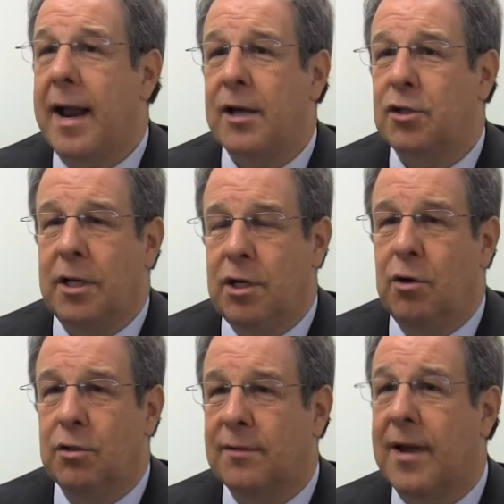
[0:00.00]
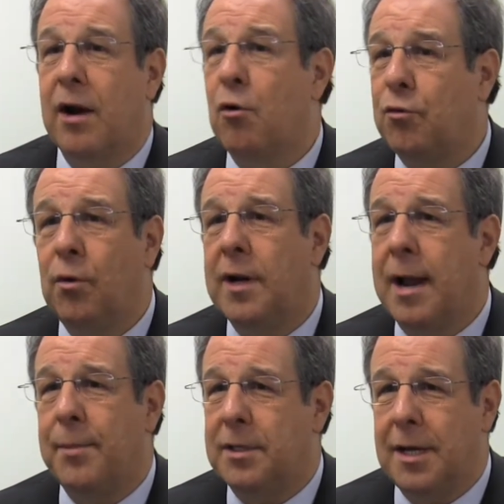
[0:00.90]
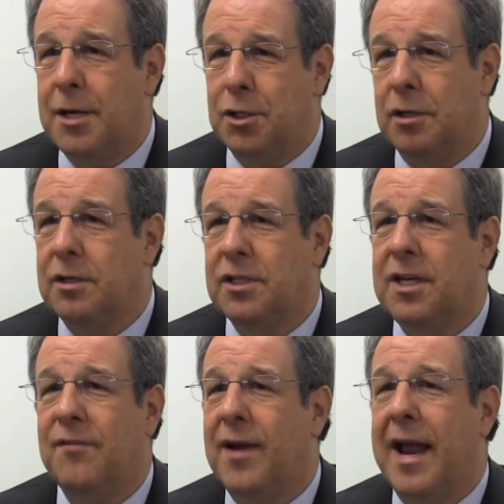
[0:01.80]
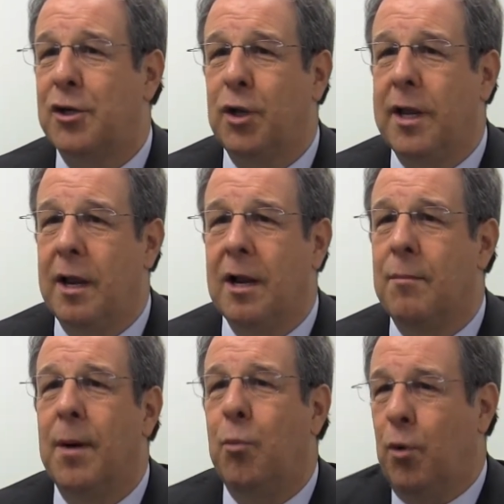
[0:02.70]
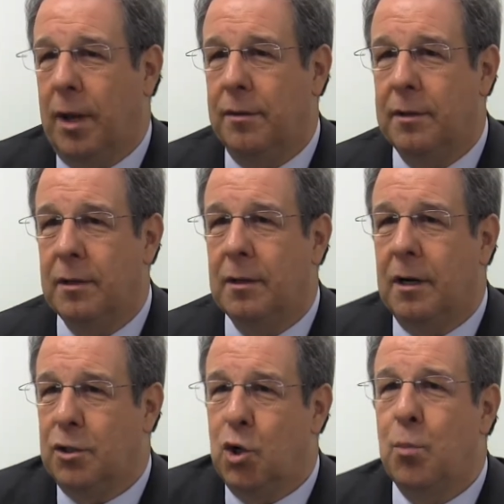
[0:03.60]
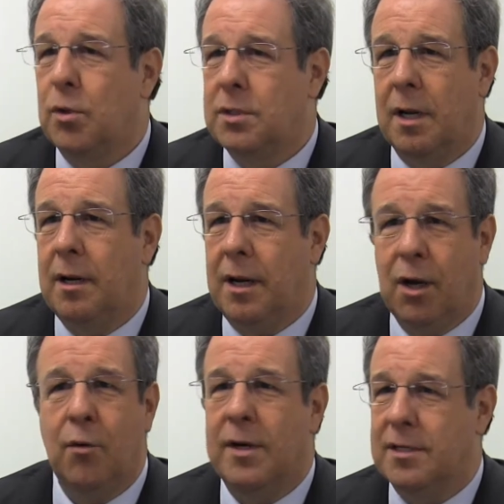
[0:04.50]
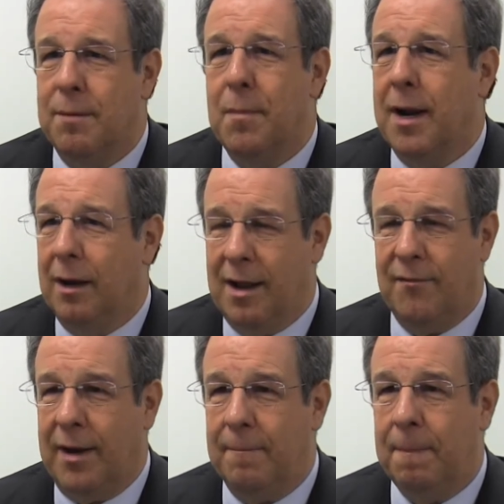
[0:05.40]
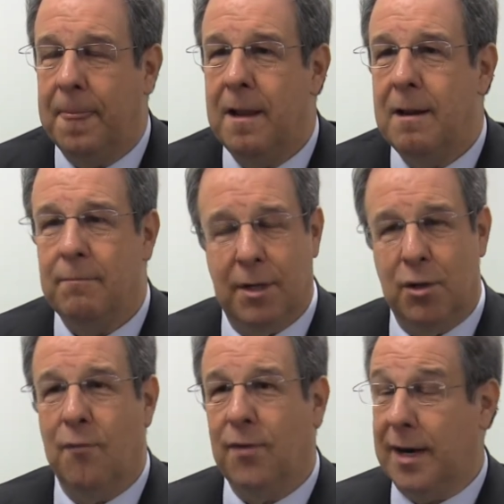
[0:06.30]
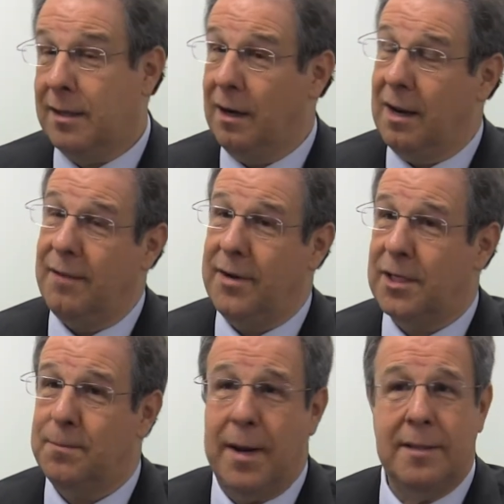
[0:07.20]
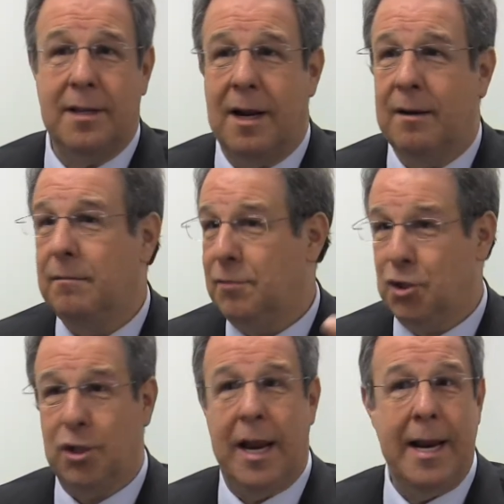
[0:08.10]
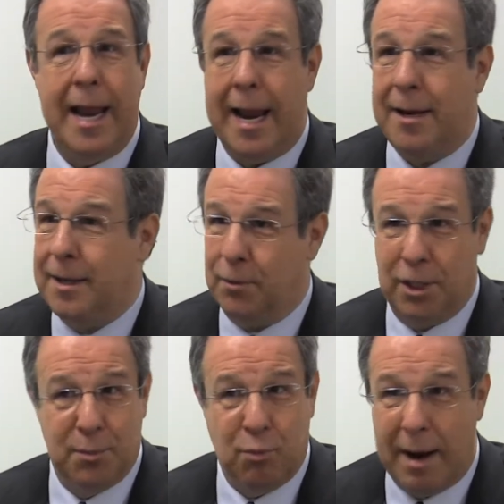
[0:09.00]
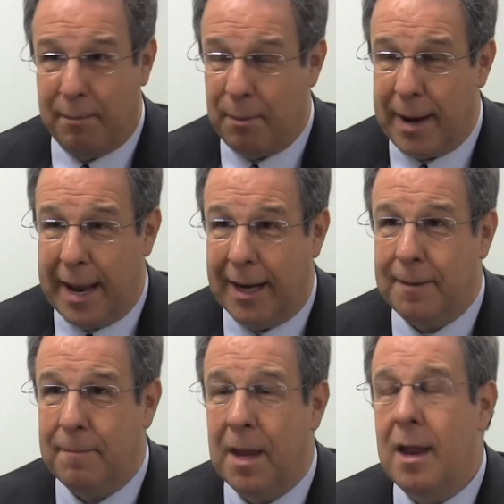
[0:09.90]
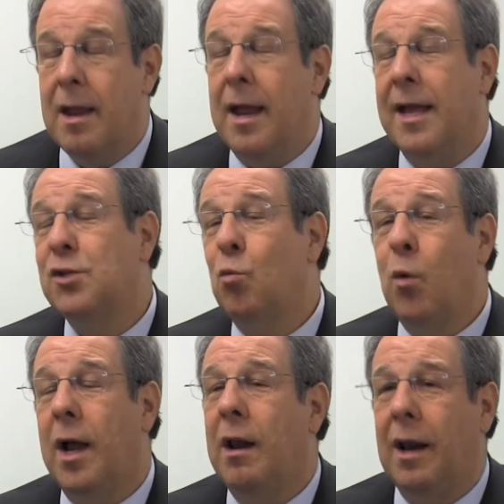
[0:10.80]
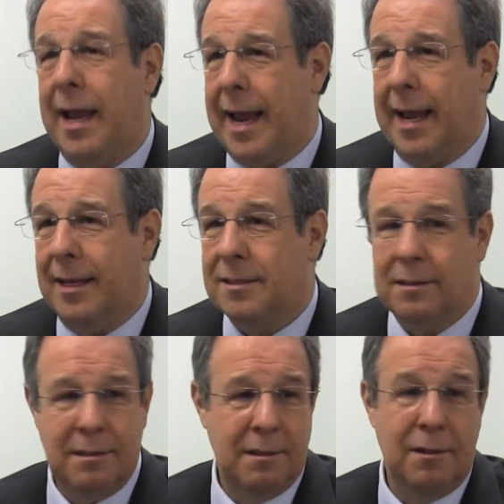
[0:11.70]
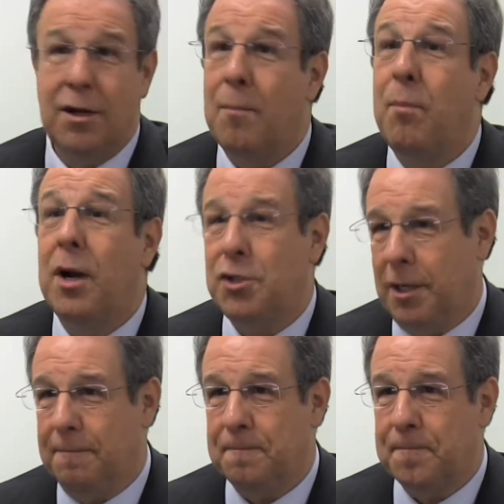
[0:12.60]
to actually do is I've got to go through a computation to see if I actually can come up with a 2% increase in my levy. But don't forget, the levy is based on state aid that is problematic, as well as their budget.